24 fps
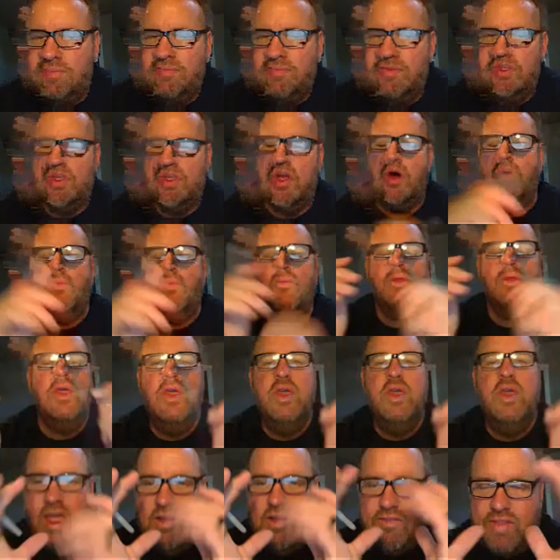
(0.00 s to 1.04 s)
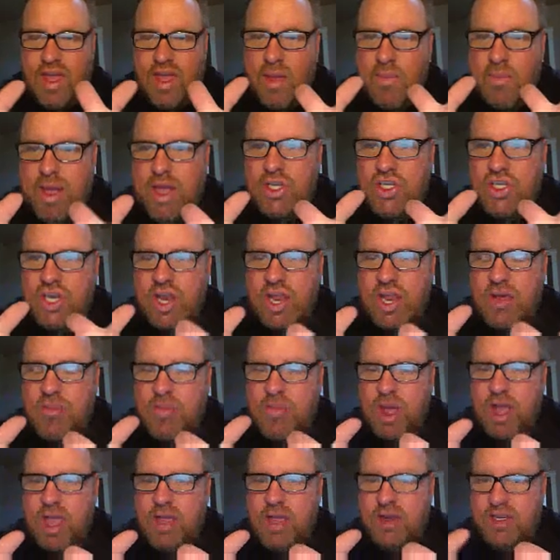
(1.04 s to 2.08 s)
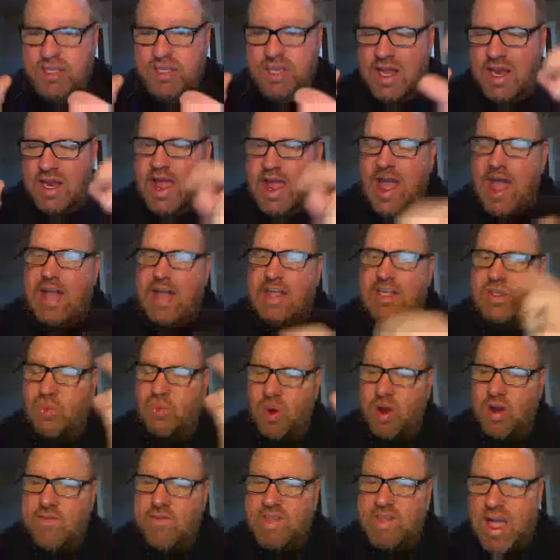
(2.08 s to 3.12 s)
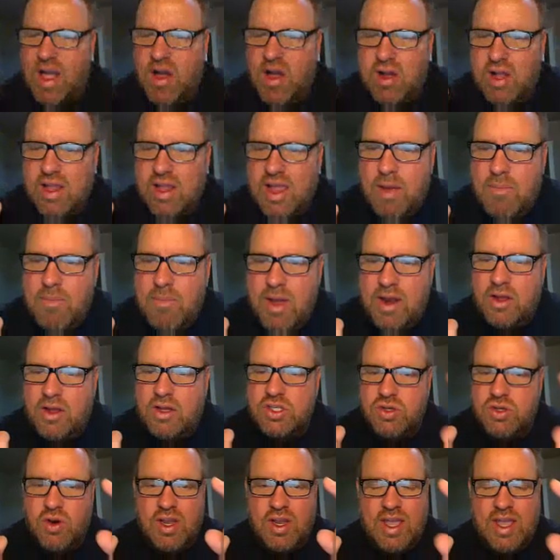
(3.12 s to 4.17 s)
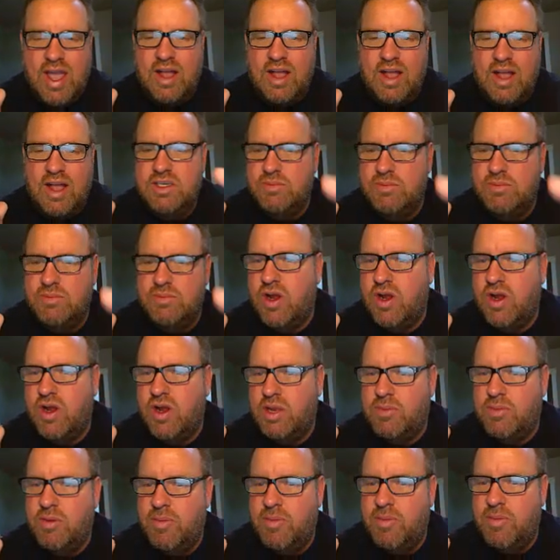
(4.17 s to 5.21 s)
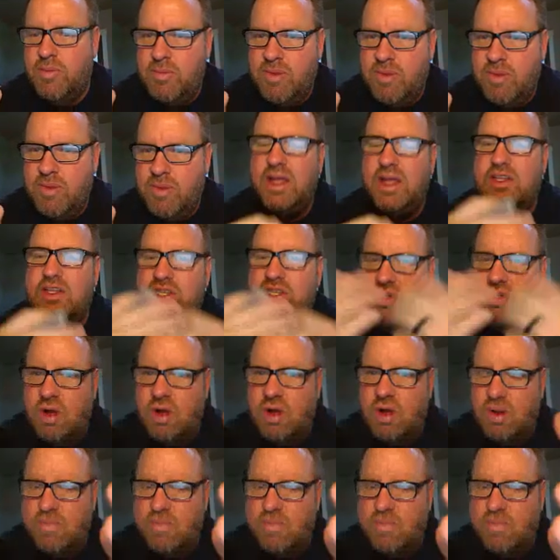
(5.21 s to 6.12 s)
So if they mention a base and it has one of the alkali metals or calcium, strontium, or barium in it, it's strong.